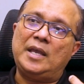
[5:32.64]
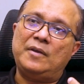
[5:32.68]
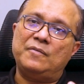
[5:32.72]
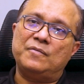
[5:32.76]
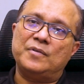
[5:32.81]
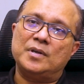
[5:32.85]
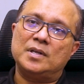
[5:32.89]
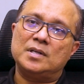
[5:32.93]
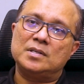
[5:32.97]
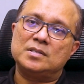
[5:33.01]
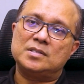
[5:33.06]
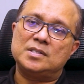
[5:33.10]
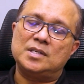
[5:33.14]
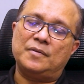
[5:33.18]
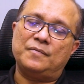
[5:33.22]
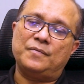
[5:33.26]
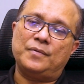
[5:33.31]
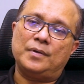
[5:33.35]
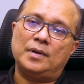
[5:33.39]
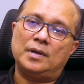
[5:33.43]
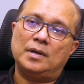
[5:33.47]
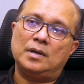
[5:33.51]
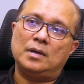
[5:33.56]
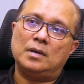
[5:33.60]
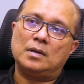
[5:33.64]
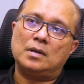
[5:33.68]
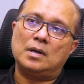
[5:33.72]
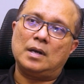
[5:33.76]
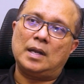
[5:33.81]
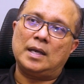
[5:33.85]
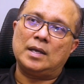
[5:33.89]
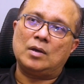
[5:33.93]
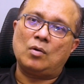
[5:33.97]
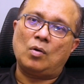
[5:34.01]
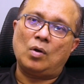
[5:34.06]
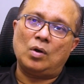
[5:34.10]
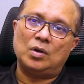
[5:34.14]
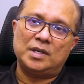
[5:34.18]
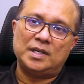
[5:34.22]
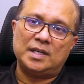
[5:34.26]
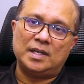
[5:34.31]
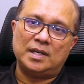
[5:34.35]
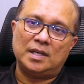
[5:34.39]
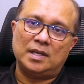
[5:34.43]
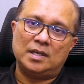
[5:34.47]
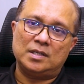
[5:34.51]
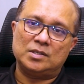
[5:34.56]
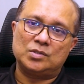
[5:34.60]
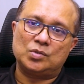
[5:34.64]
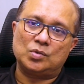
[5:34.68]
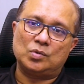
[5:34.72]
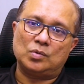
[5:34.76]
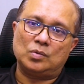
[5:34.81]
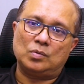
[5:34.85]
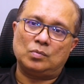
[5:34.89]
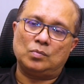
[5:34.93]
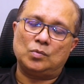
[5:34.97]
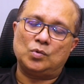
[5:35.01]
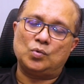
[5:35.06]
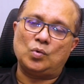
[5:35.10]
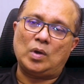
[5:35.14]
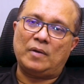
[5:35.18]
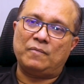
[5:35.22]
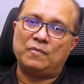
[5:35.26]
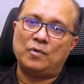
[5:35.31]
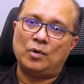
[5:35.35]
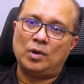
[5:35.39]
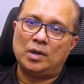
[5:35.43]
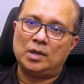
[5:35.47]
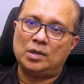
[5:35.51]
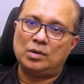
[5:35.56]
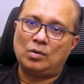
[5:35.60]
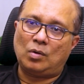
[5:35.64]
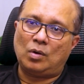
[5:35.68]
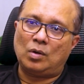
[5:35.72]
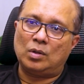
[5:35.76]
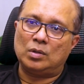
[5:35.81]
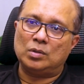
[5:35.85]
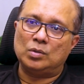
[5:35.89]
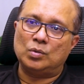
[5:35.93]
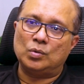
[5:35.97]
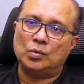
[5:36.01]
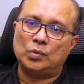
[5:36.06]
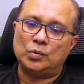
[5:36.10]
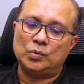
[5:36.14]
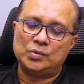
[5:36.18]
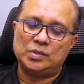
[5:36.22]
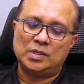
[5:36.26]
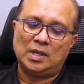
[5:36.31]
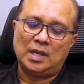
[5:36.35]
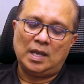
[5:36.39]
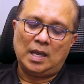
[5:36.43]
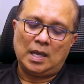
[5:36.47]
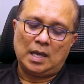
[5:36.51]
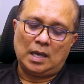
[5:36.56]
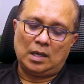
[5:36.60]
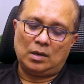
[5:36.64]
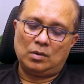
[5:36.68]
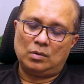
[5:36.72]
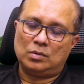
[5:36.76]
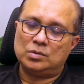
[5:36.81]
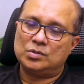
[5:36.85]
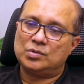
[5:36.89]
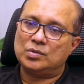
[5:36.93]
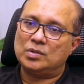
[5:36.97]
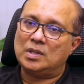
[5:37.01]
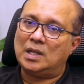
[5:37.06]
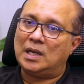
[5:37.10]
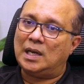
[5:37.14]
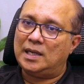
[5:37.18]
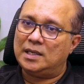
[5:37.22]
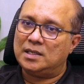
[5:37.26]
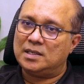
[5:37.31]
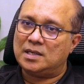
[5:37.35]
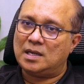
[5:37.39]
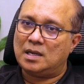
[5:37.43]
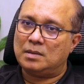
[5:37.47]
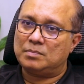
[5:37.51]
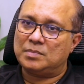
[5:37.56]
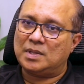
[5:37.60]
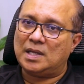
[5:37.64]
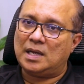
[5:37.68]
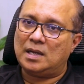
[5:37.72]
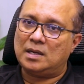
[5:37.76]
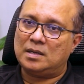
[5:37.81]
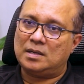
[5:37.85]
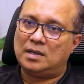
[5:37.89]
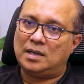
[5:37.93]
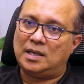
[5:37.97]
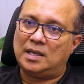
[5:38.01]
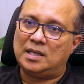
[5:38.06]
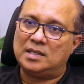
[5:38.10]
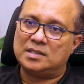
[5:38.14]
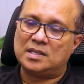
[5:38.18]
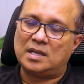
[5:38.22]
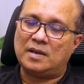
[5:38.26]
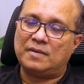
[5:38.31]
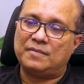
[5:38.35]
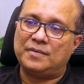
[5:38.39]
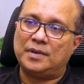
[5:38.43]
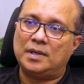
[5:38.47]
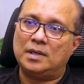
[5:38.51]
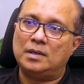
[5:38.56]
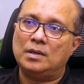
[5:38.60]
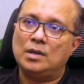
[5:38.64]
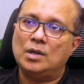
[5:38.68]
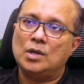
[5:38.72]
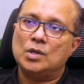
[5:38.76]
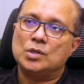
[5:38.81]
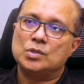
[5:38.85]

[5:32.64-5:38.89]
events, different like holidays. So to avoid all those, and also the lead time that is having.